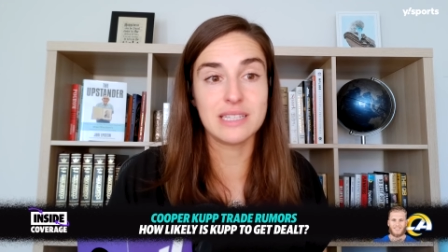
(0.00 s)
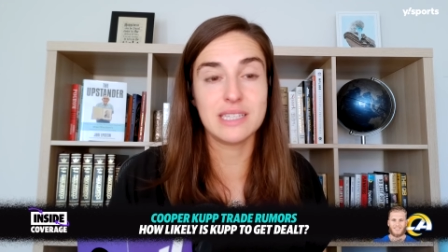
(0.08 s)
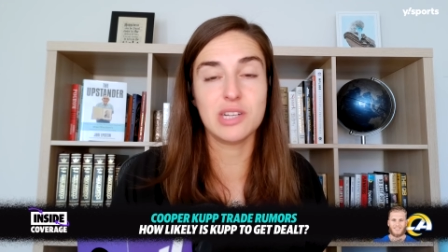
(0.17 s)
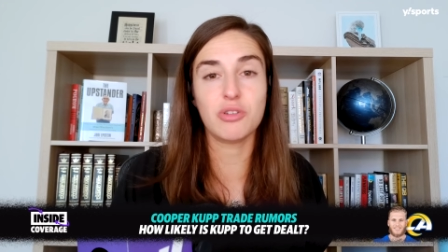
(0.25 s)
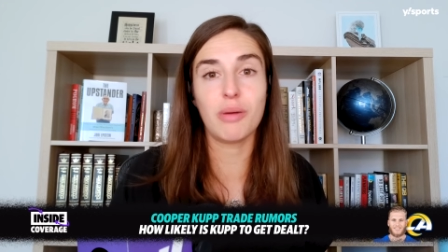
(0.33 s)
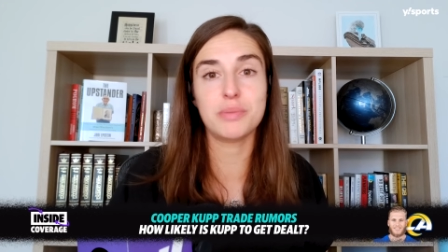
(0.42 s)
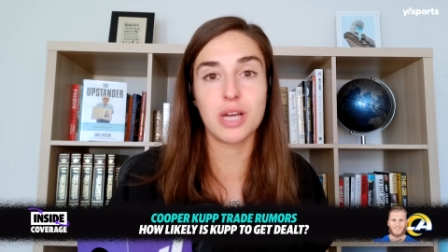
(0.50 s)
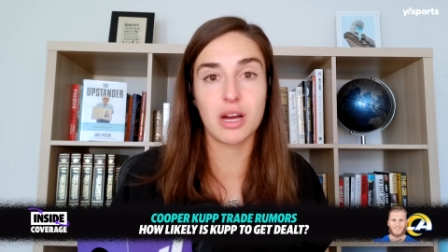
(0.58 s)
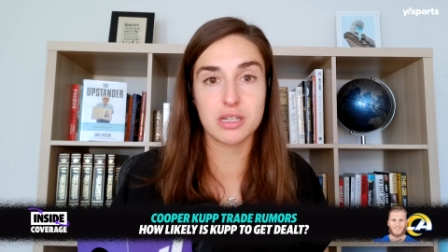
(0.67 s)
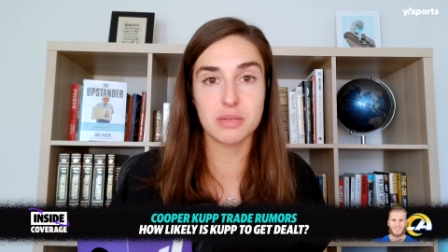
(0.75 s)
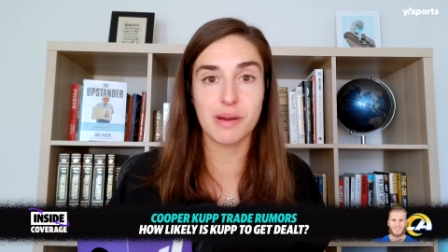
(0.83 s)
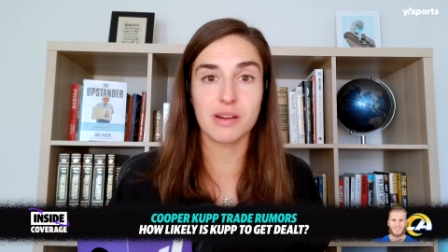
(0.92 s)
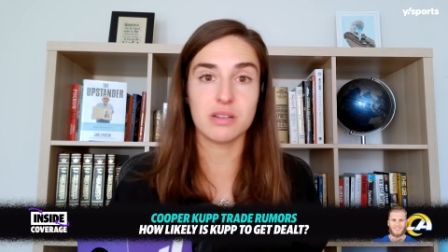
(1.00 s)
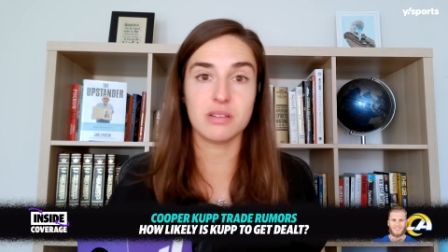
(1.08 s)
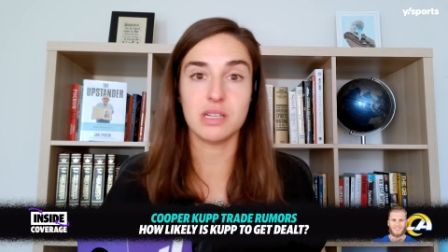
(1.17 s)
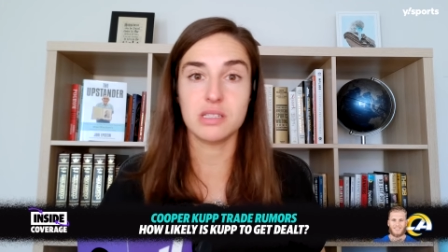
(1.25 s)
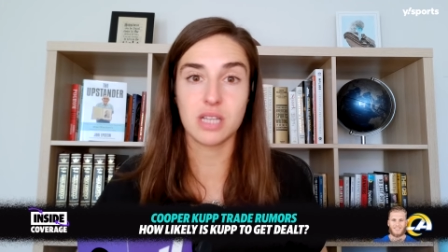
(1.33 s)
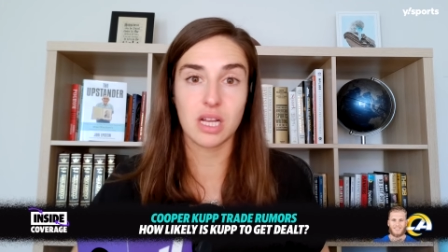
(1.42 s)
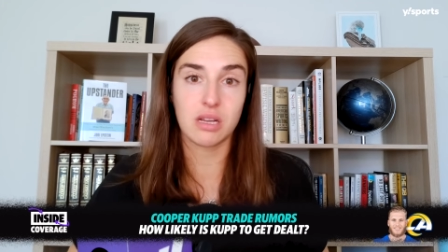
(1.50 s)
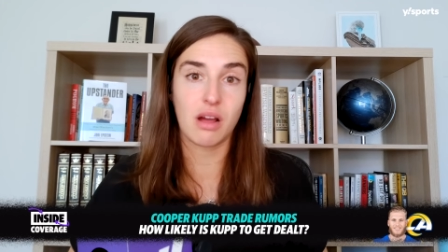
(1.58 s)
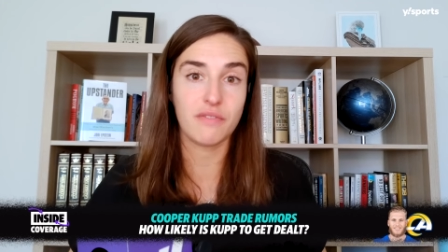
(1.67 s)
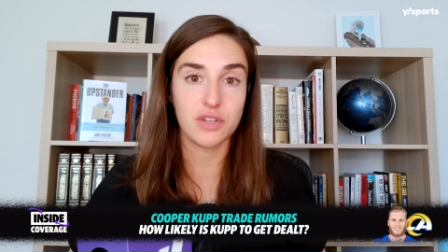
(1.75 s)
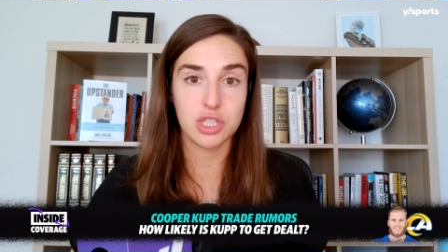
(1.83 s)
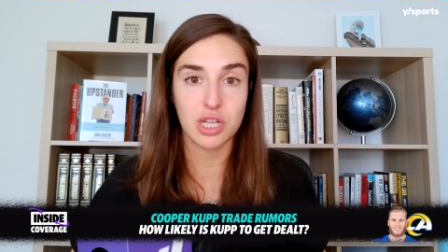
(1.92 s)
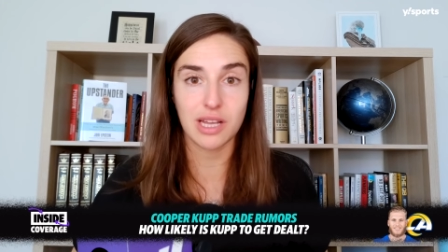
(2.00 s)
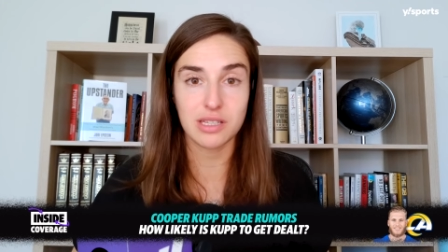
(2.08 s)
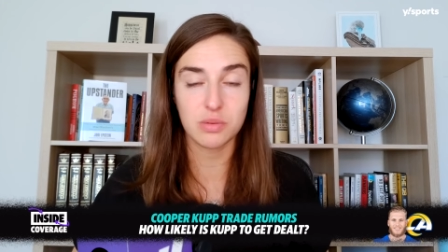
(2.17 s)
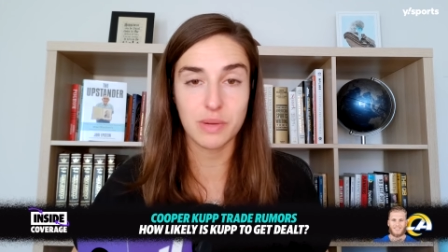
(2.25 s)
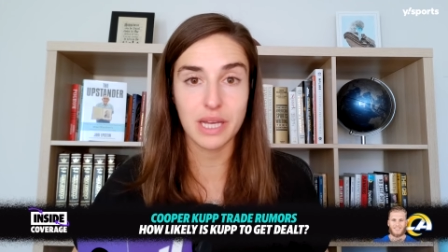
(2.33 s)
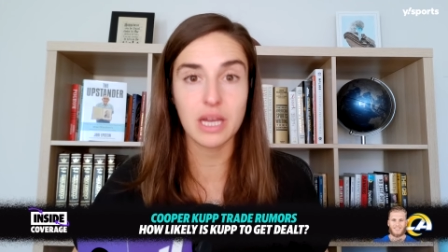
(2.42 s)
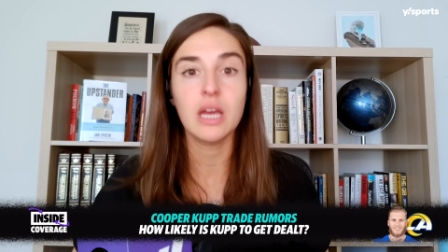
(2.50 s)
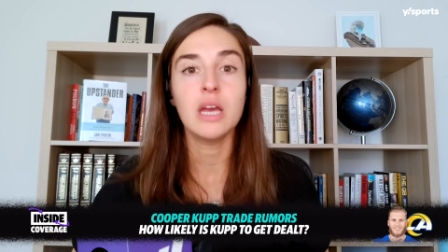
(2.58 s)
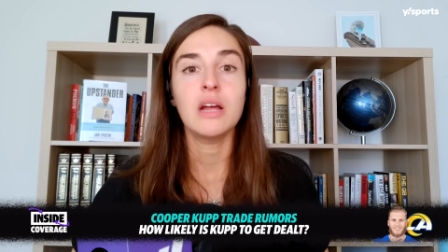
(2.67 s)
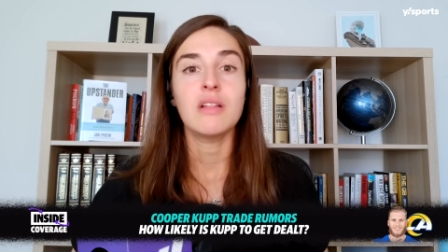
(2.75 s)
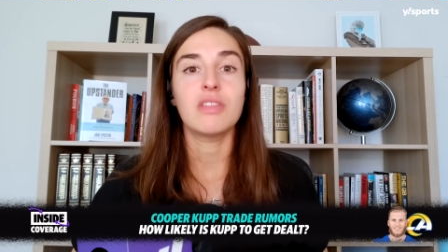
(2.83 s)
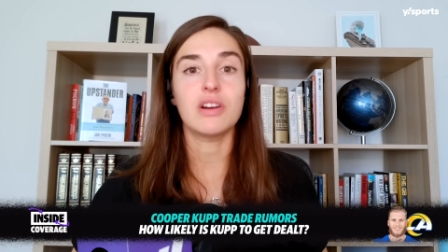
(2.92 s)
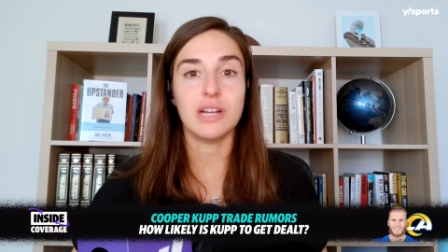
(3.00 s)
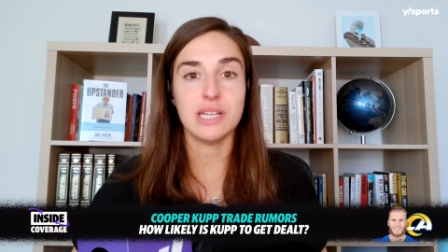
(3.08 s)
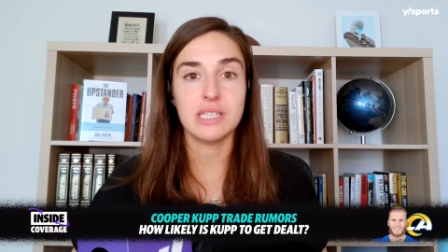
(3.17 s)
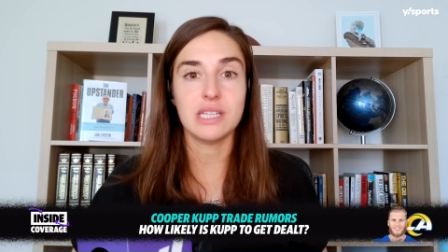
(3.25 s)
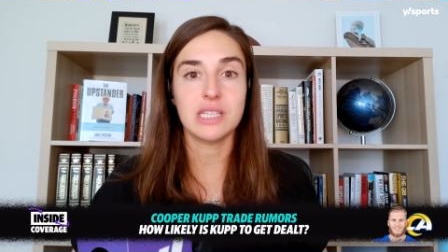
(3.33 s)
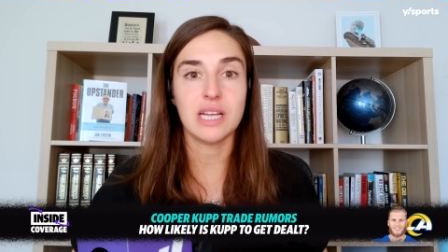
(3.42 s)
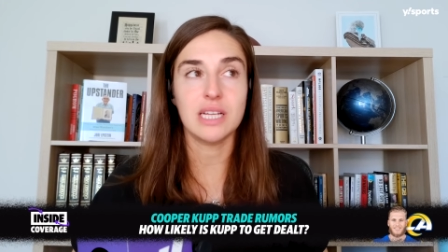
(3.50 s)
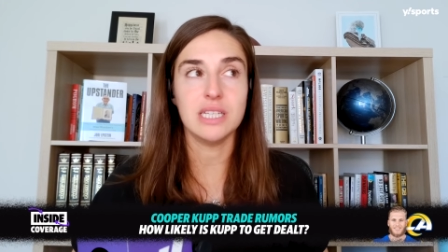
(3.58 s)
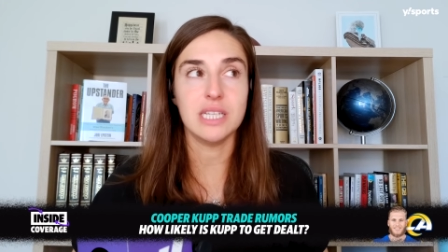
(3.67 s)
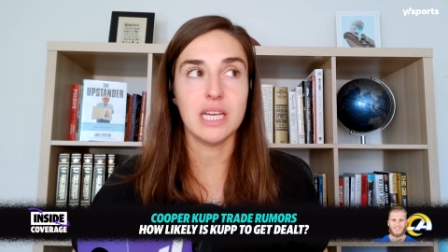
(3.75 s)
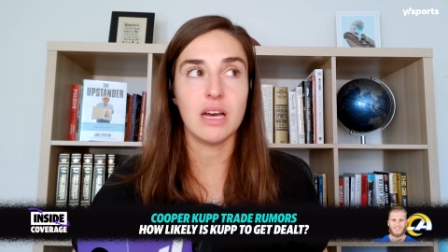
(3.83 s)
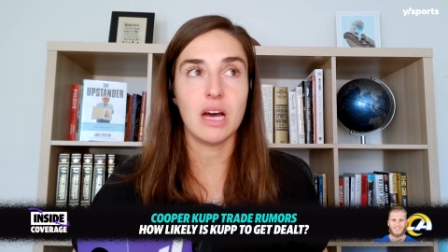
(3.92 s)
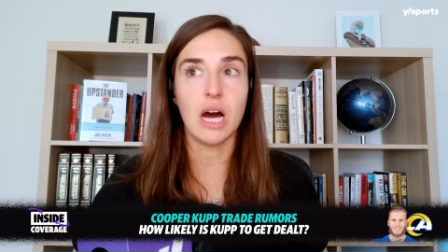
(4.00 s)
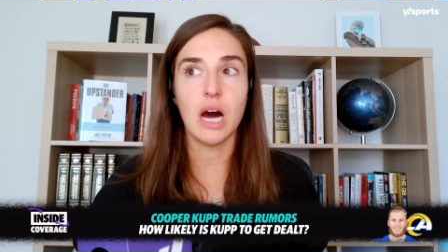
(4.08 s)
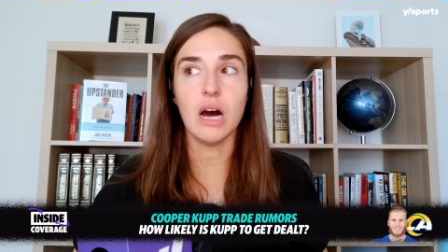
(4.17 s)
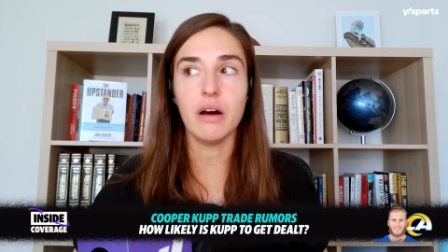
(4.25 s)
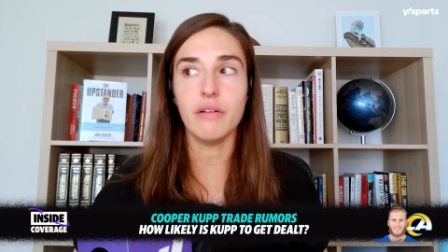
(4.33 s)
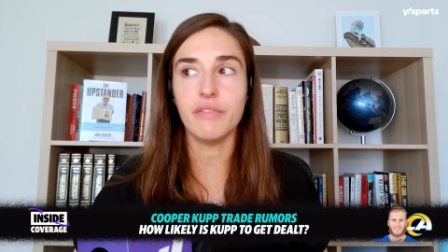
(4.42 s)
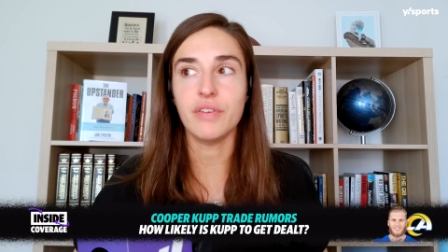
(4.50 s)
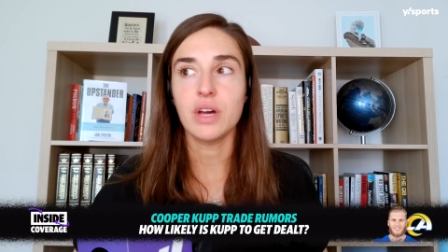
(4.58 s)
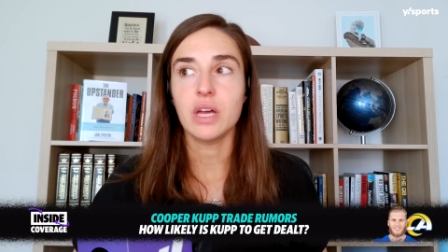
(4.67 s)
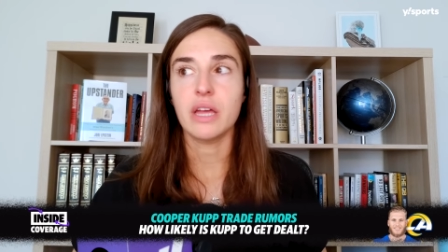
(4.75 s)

As C-Rob talked about on Inside Coverage last week, there is this idea of